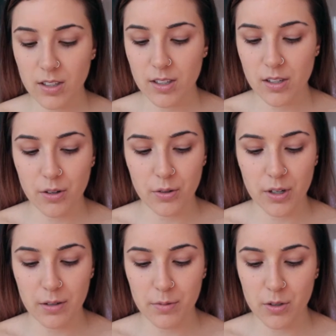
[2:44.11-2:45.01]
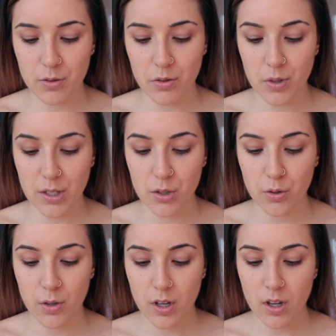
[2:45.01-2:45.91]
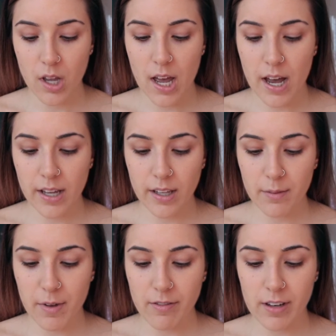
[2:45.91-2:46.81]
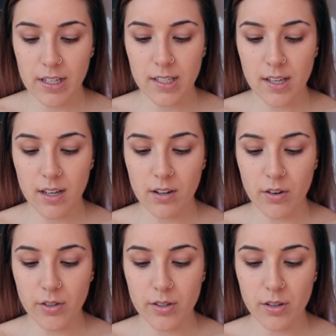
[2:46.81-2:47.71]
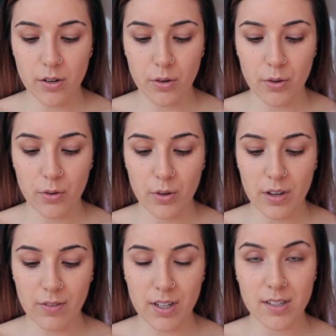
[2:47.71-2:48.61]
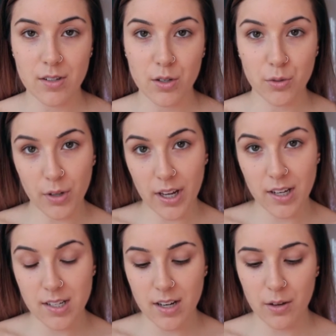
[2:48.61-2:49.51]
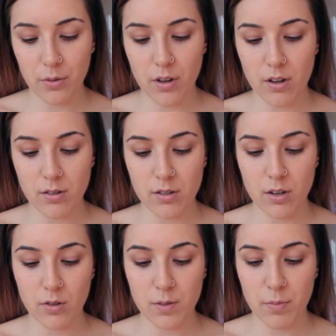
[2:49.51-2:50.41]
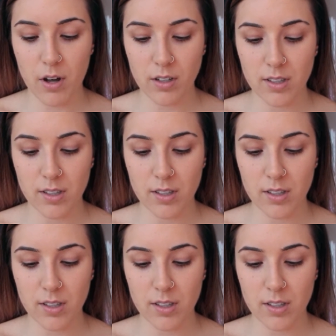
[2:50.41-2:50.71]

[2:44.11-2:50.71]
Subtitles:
So I'm just going to highlight my face, and also, if it isn't too light, I will also spot